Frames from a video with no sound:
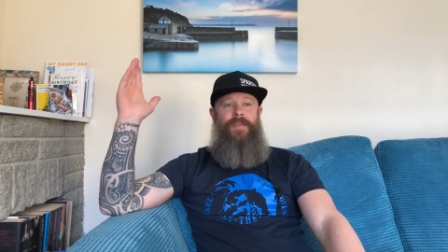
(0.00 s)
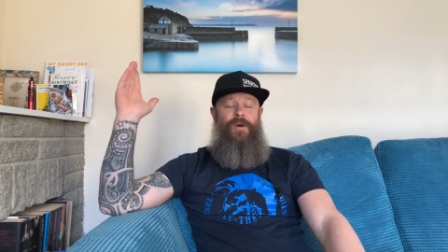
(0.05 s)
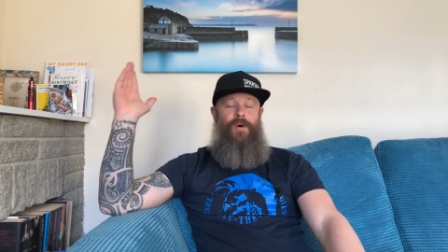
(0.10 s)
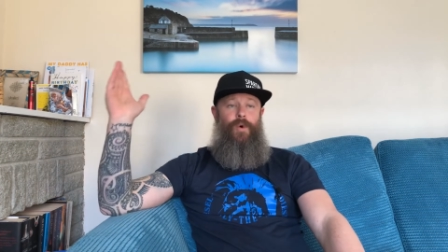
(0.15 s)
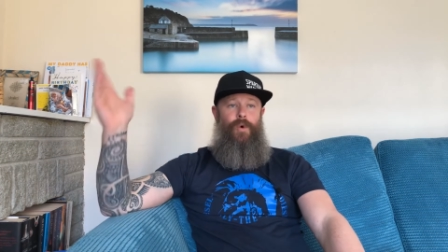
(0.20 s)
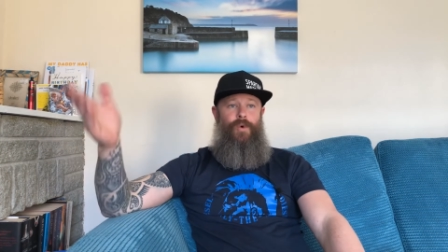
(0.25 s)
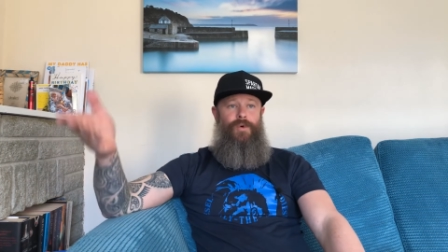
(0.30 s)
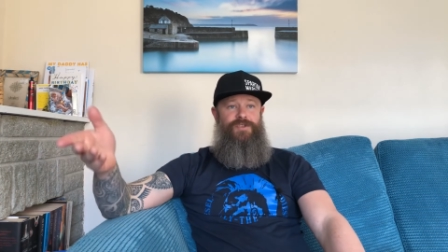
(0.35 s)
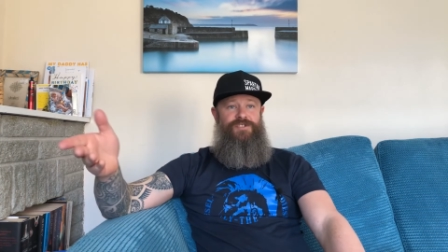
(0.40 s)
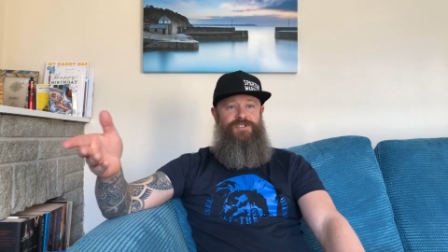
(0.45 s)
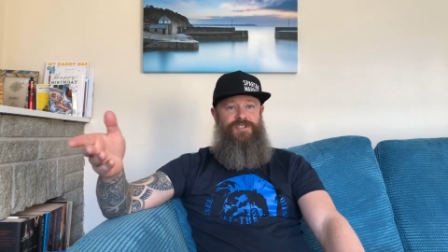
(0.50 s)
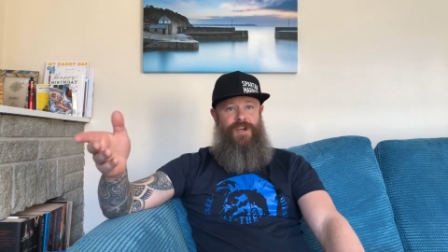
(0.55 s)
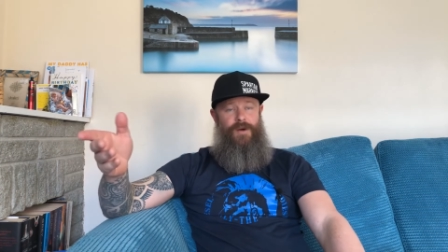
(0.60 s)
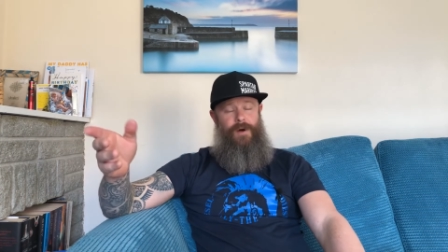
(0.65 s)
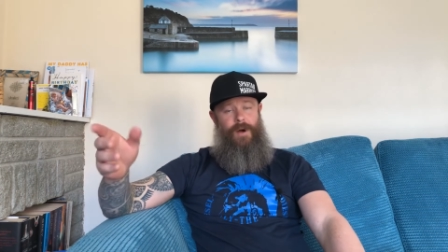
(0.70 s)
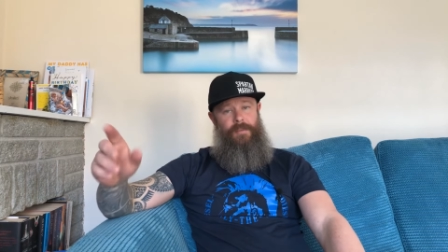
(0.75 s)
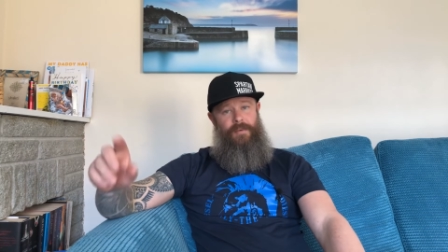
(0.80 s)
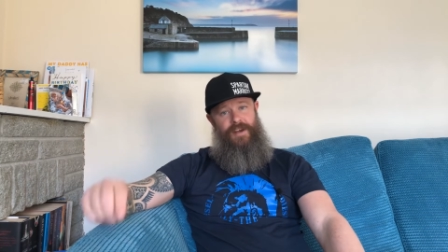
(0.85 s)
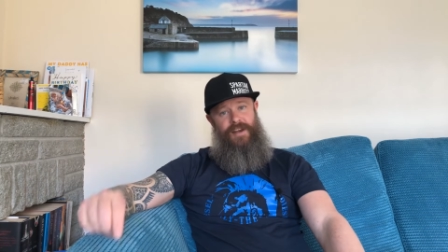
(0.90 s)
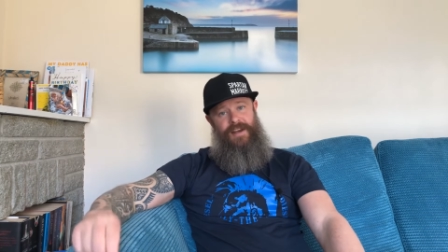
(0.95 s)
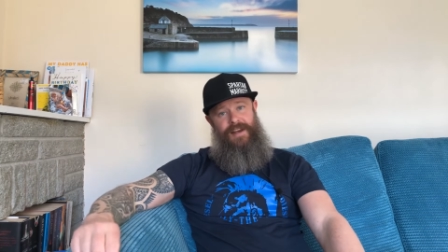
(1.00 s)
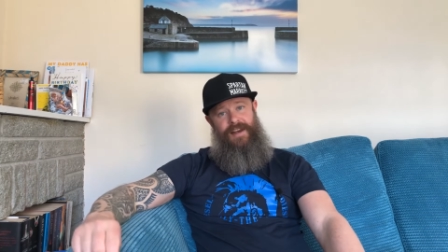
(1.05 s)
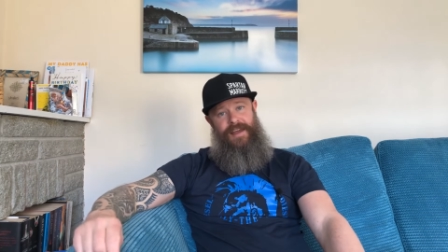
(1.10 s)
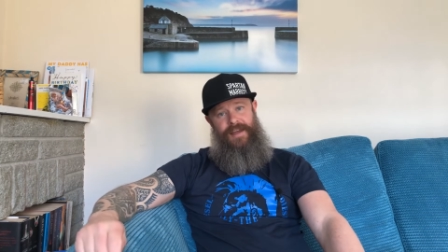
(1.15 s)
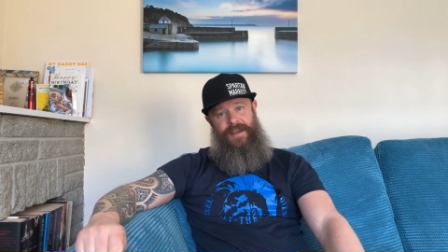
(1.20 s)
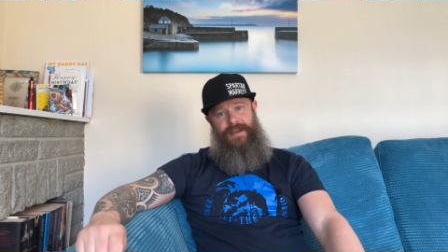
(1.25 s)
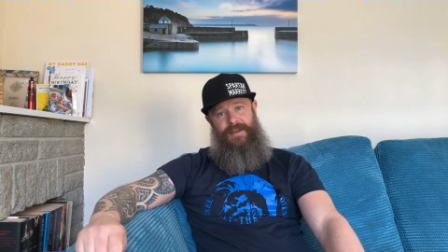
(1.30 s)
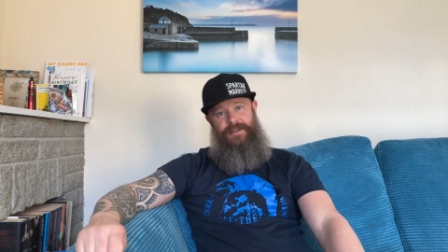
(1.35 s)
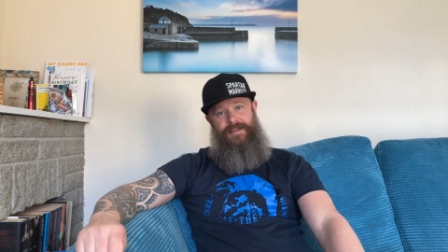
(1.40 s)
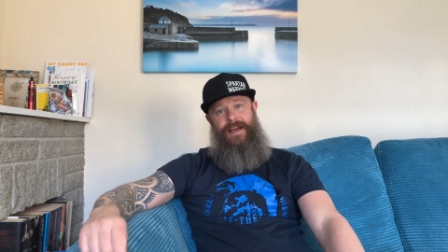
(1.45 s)
Also, I'm going to
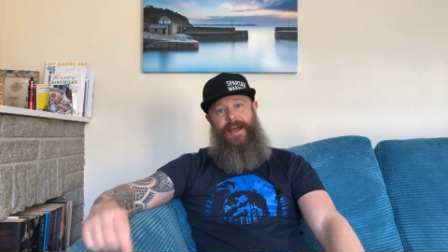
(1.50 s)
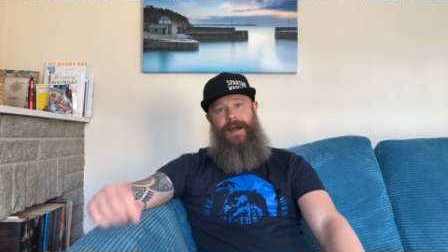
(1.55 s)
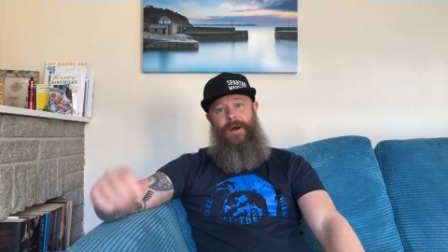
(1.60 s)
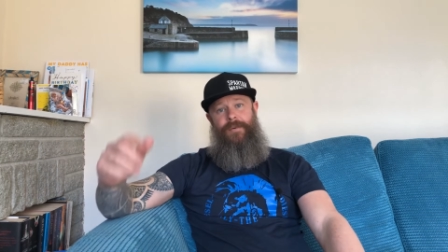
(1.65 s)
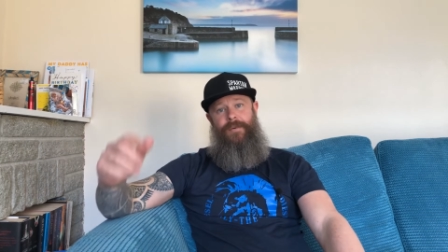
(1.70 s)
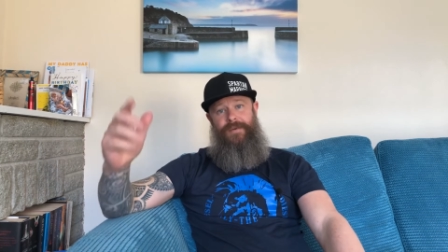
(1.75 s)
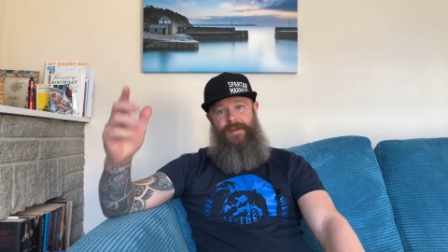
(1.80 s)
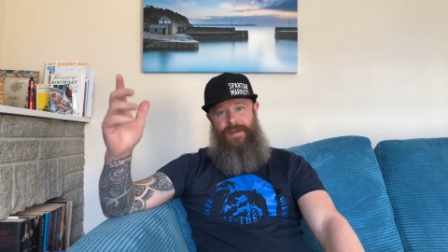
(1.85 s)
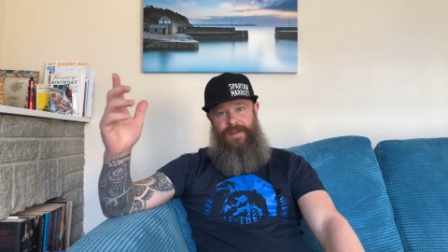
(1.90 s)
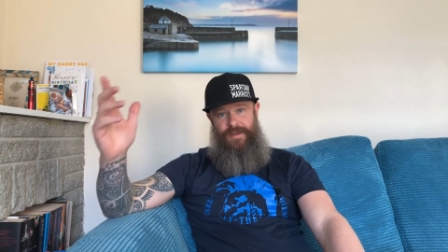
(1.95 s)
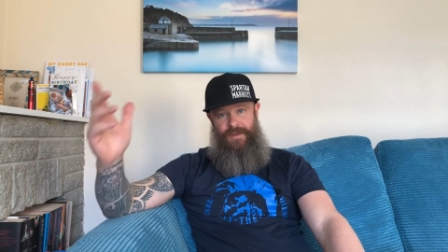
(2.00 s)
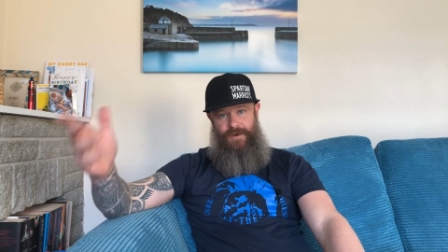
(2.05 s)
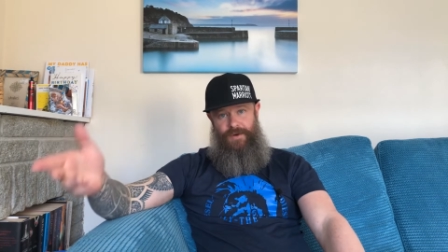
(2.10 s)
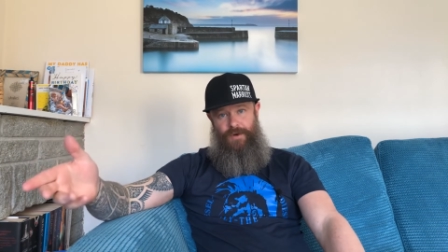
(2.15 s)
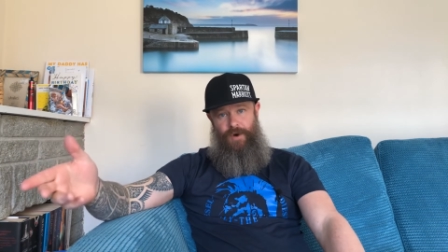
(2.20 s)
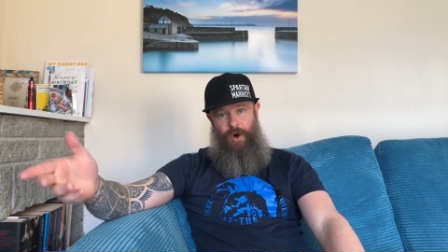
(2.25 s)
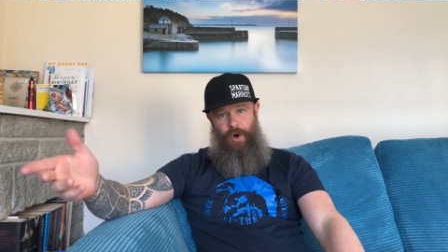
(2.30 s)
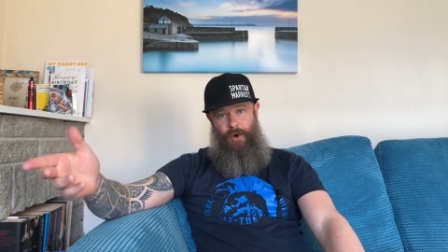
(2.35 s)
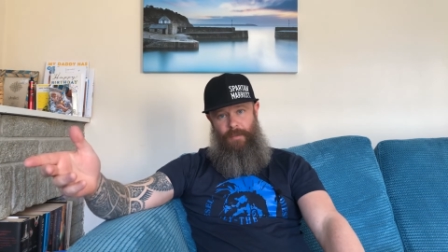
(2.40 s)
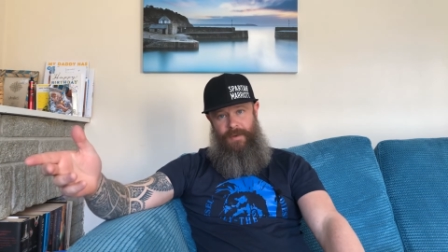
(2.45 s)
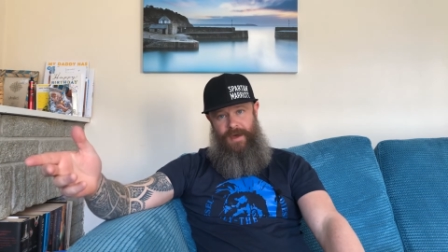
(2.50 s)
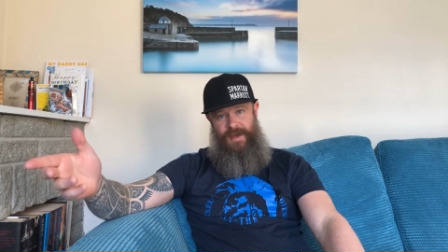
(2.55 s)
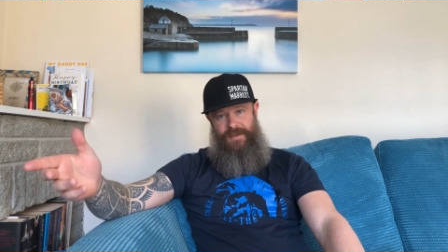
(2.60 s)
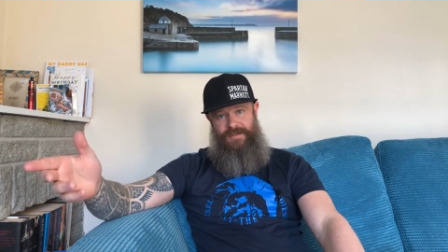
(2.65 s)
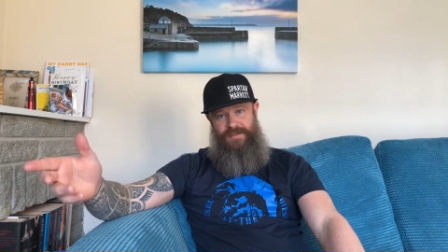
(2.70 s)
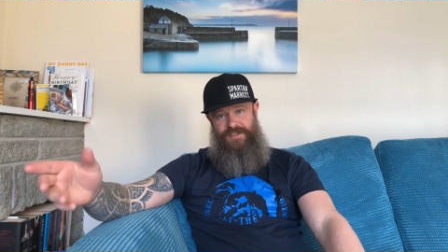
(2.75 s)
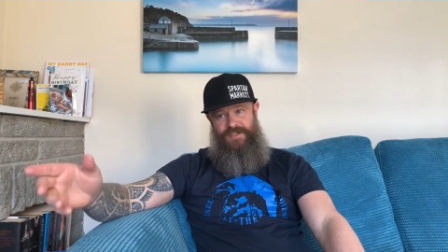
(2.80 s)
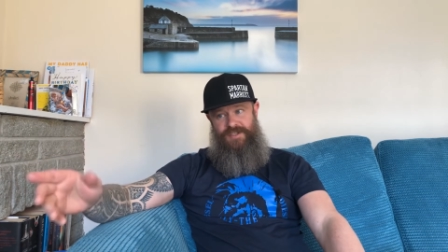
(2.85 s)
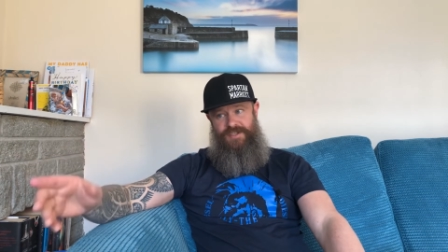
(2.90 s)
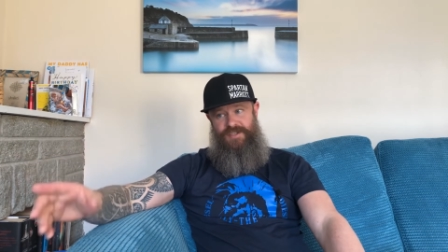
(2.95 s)
link down in the
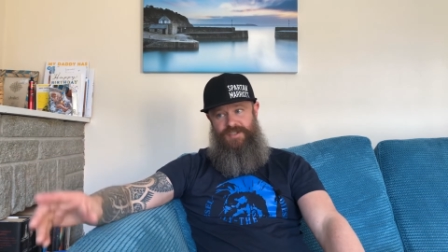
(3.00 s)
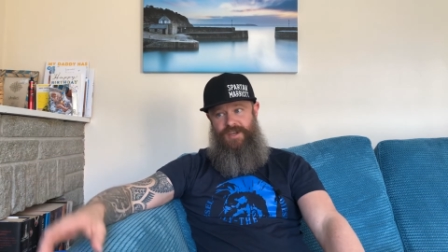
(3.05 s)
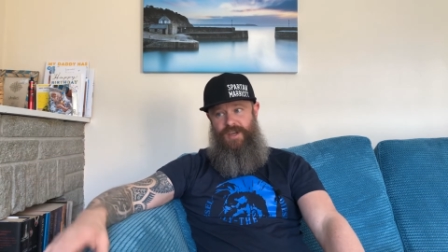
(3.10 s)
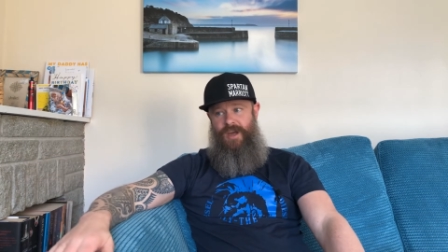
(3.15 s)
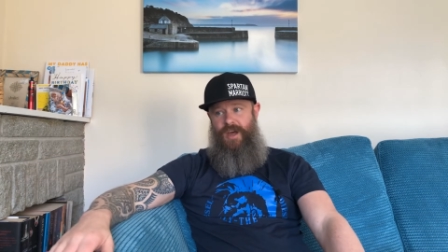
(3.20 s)
comments.